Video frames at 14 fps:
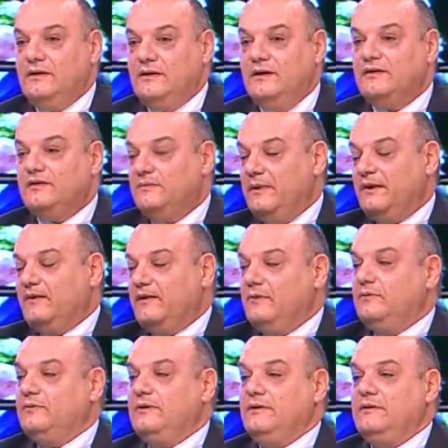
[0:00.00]
his
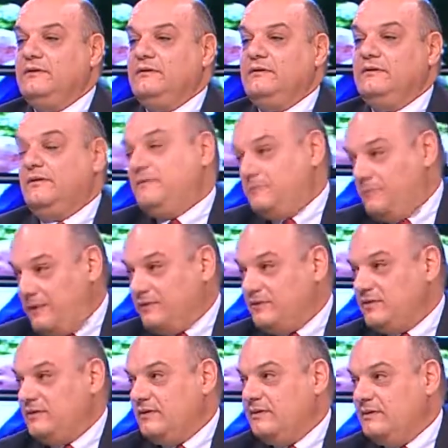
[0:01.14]
background, the
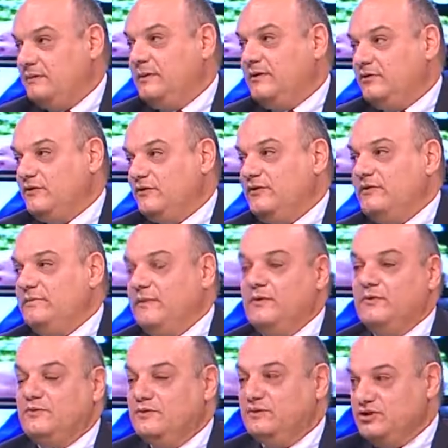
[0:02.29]
spouse, the background of the
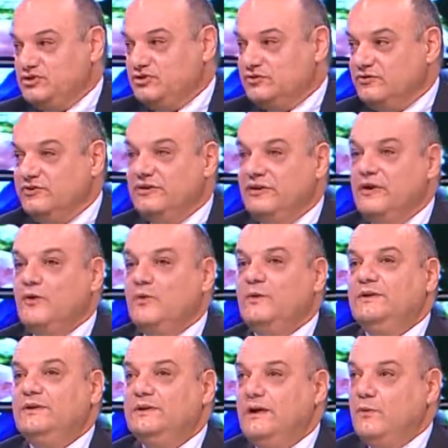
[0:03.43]
spouse, the children,
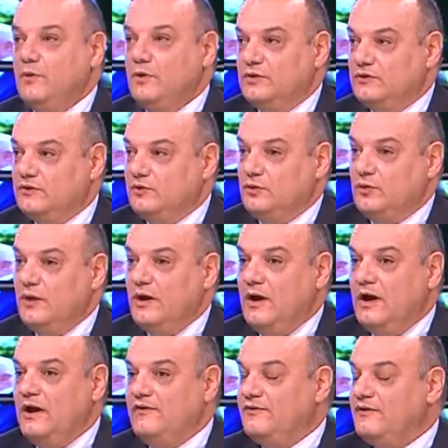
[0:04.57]
whether they want to
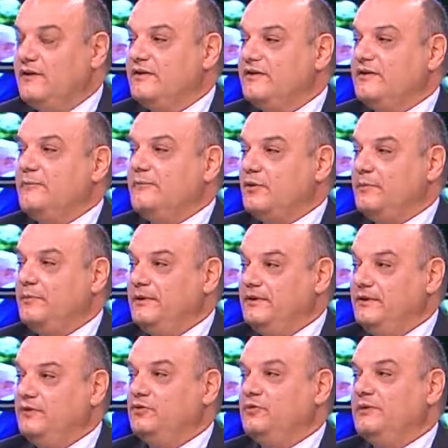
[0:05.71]
have some
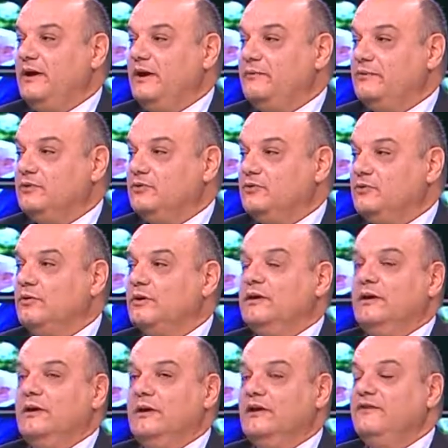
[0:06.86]
property to be able to
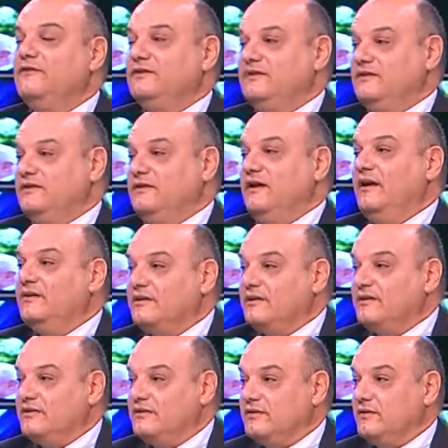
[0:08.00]
leave it as an
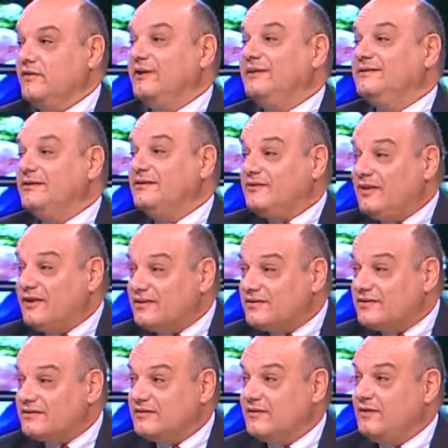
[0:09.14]
inheritance or under
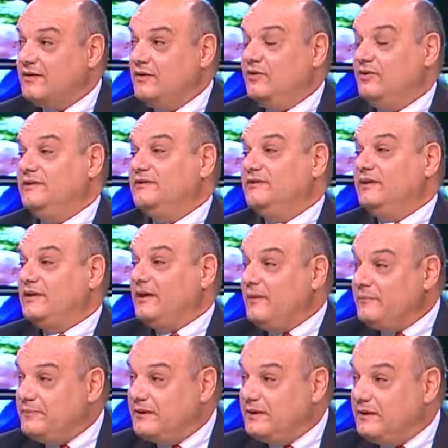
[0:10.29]
trust or under a
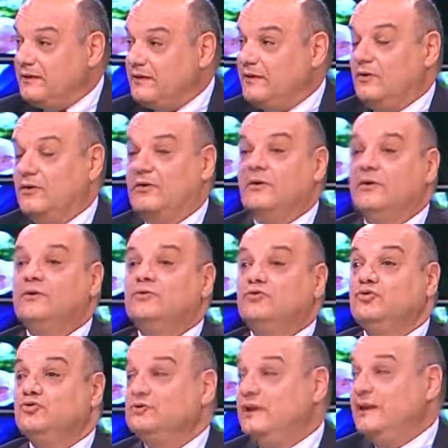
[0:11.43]
company, or to
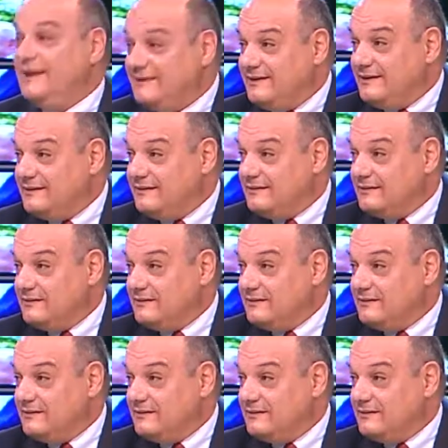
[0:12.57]
do the letting.